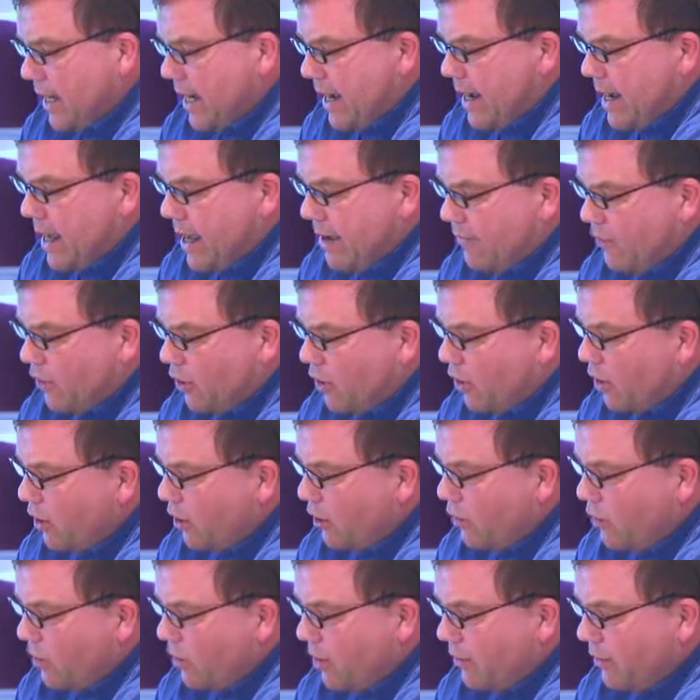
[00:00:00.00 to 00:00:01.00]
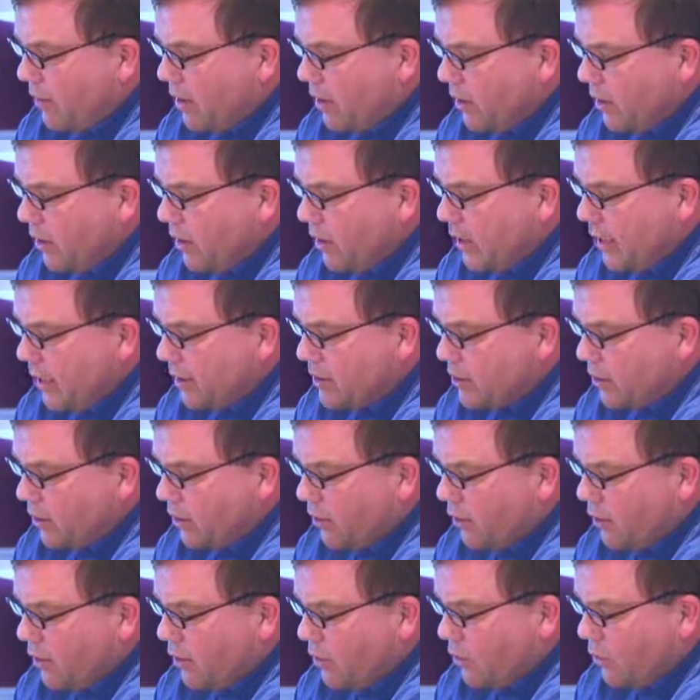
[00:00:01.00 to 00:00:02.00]
I have an article, an,
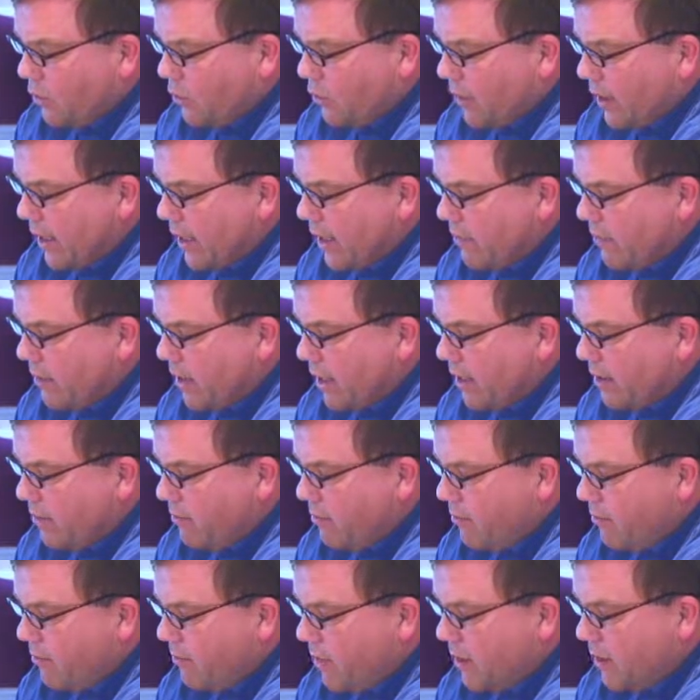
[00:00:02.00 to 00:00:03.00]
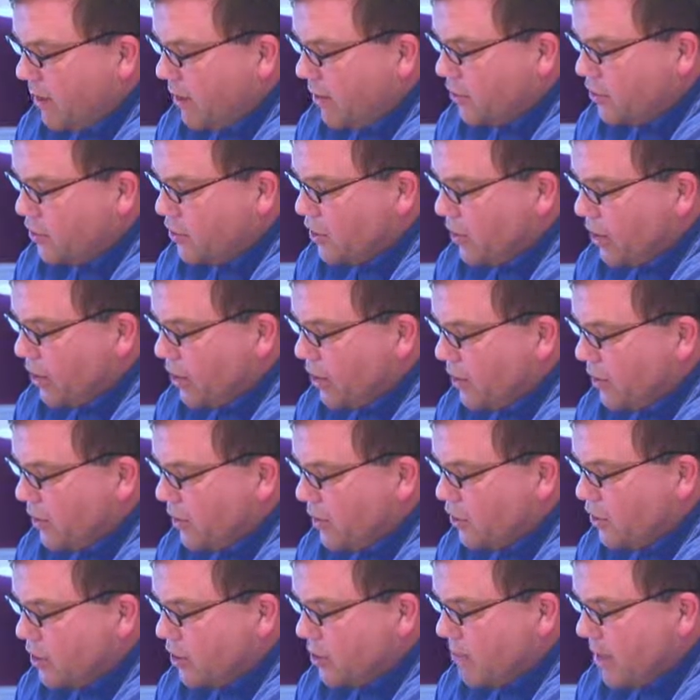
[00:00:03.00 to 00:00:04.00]
excellent article that I read many years ago.
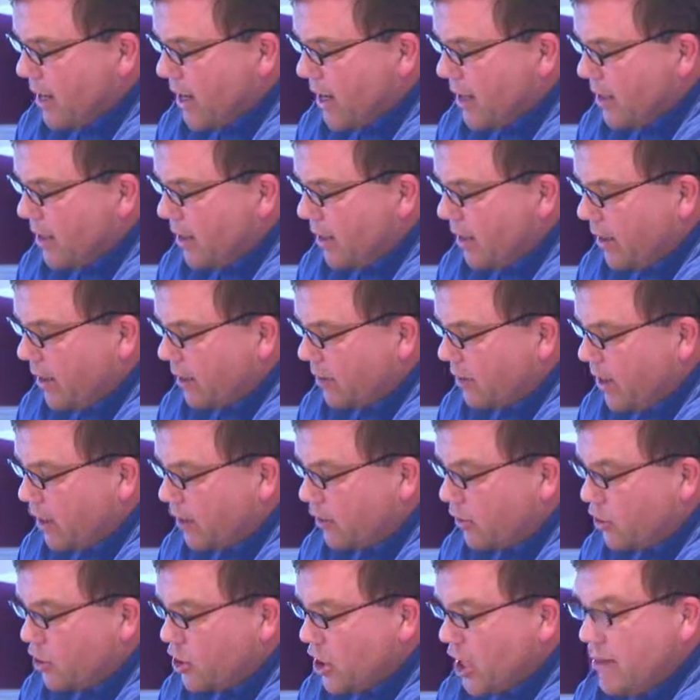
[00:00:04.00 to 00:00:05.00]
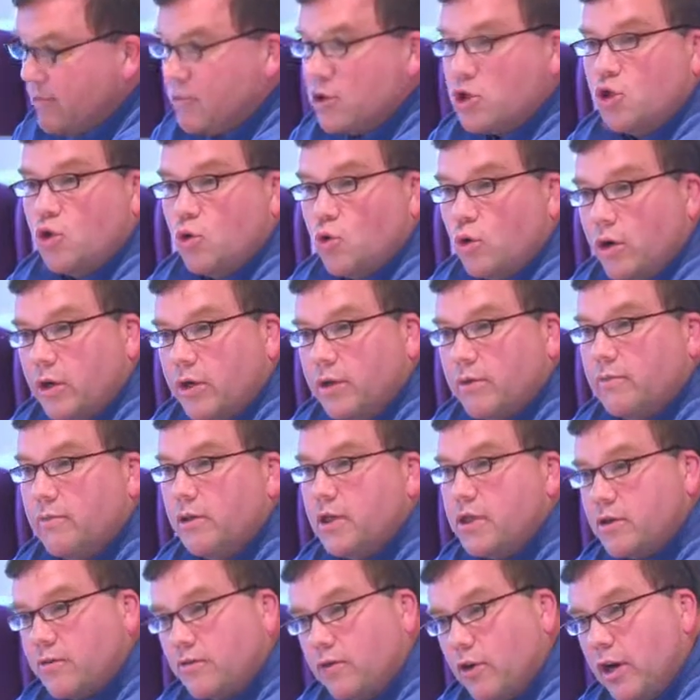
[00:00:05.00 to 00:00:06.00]
This is by uh, Dr. James Jordan.
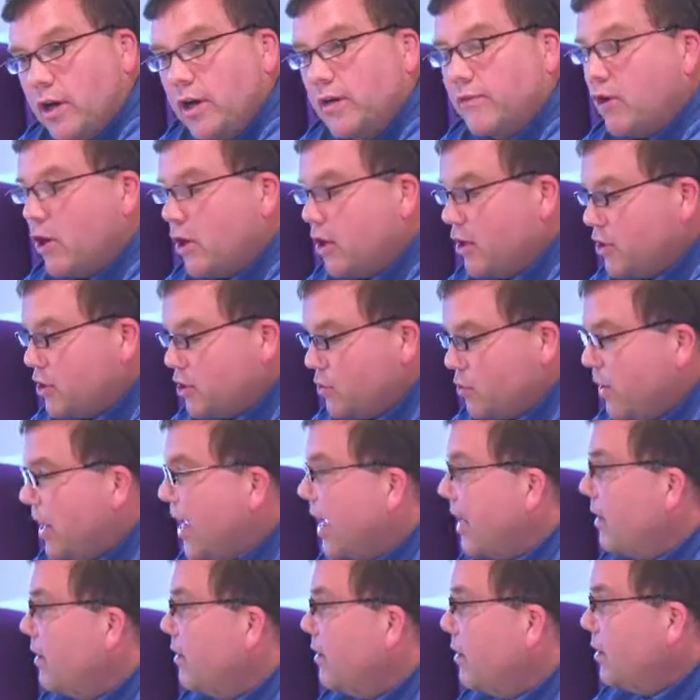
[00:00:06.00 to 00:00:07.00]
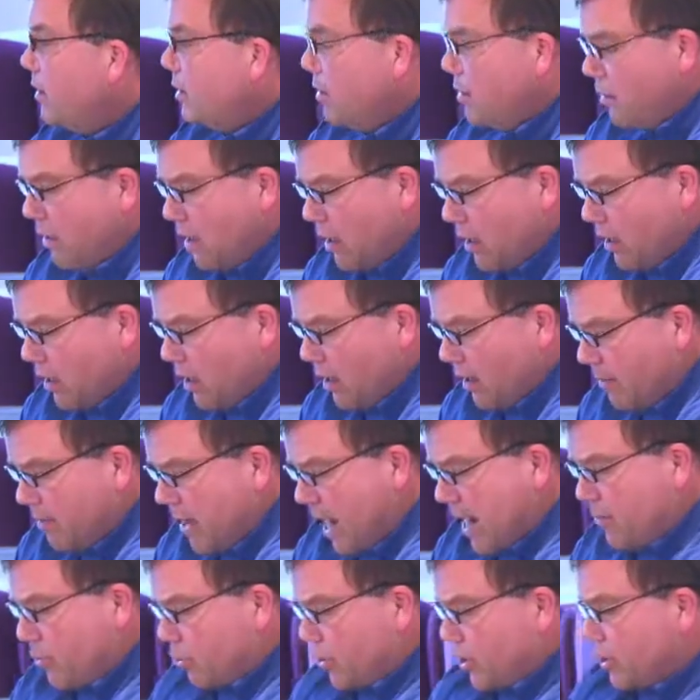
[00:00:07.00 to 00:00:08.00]
He's a friend of ours. We had a, uh, a
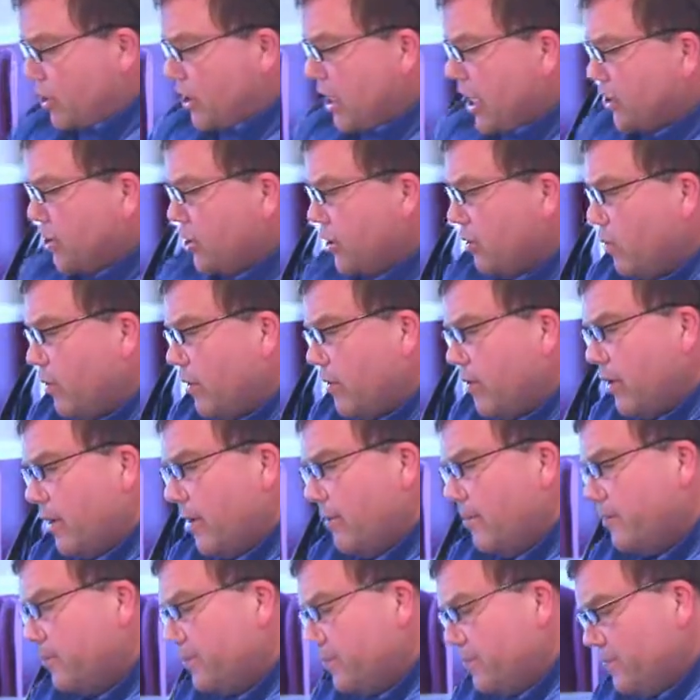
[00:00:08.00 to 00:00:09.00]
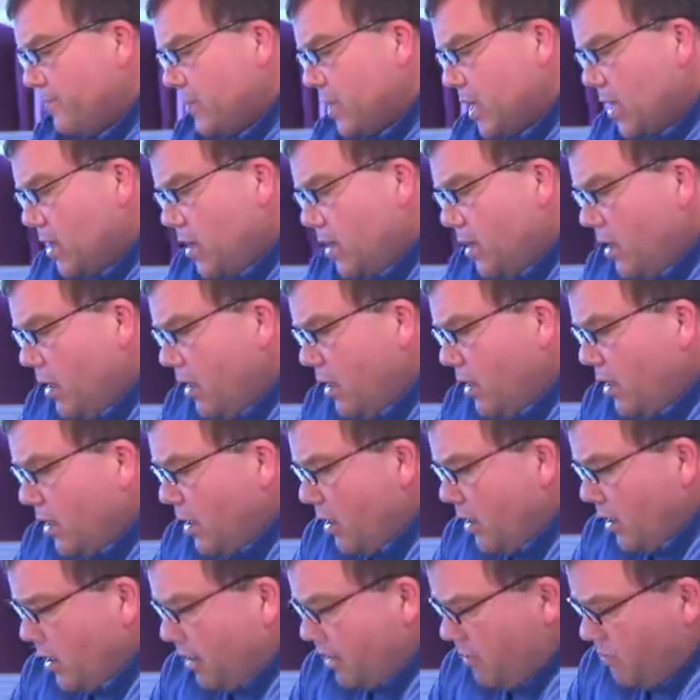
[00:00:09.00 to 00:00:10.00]
Bible discussion with him
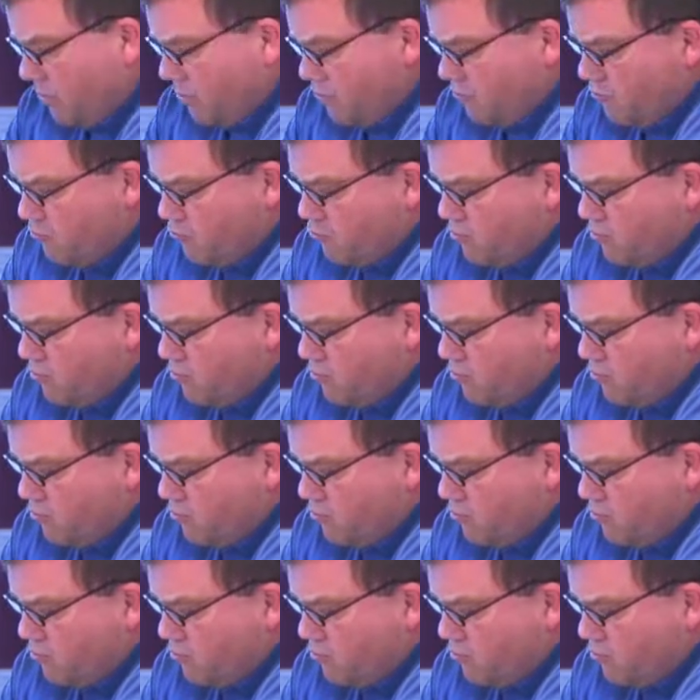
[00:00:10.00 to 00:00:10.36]
uh,